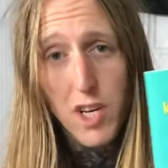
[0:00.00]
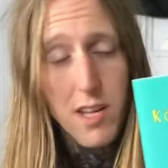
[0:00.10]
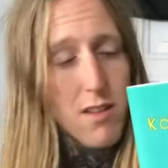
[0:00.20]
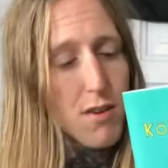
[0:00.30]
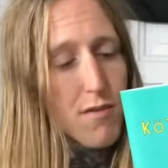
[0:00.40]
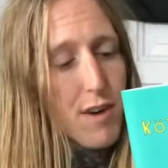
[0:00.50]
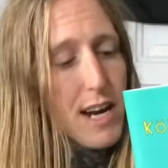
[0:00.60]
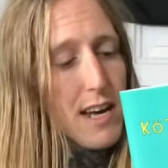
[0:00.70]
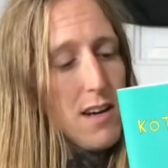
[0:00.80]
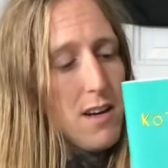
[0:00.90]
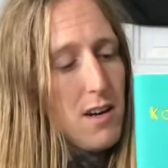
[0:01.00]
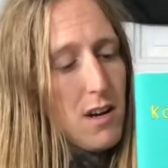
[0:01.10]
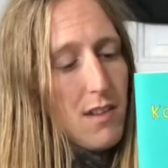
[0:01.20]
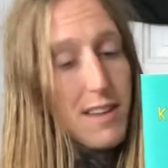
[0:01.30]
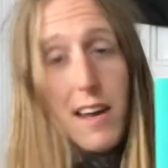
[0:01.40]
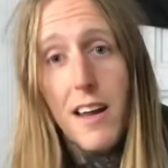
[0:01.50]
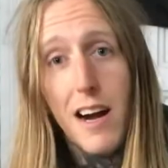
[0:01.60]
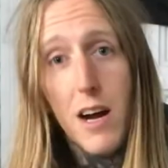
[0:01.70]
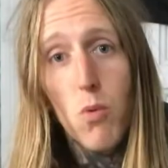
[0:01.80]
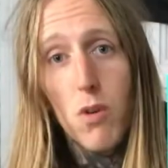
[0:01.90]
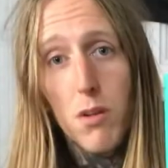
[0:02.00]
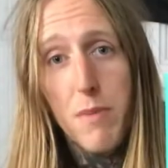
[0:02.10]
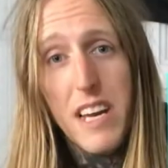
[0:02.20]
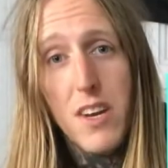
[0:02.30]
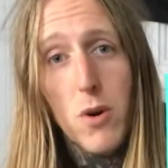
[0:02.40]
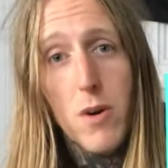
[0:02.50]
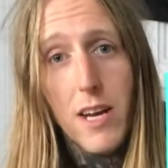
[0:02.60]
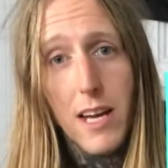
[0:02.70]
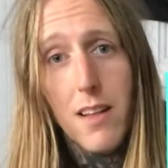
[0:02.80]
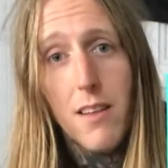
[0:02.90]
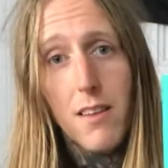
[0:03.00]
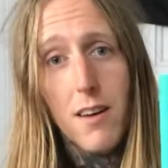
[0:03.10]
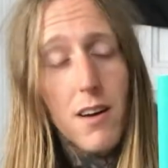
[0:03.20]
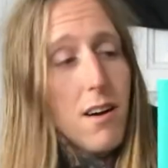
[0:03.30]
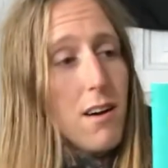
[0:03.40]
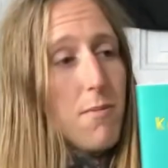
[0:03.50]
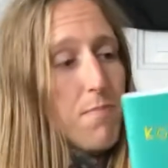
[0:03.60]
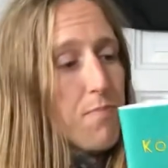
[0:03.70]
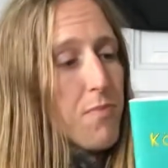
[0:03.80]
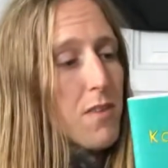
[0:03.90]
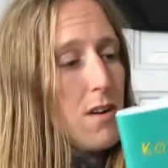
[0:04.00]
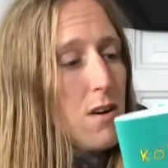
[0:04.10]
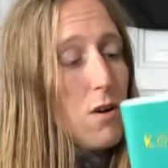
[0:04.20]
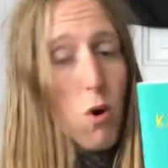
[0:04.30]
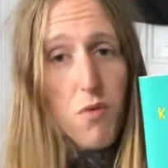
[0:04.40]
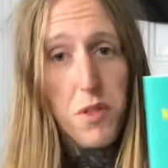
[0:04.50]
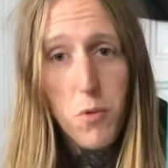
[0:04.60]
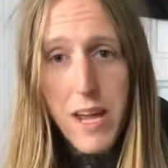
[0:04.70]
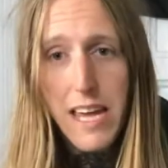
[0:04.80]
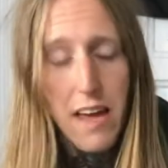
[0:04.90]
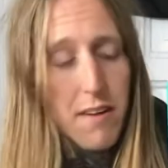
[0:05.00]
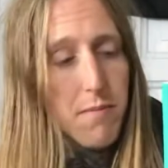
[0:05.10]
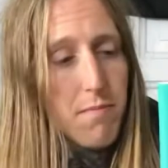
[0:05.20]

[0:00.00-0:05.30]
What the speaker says: this on a Friday, then I will be doing it over the weekend.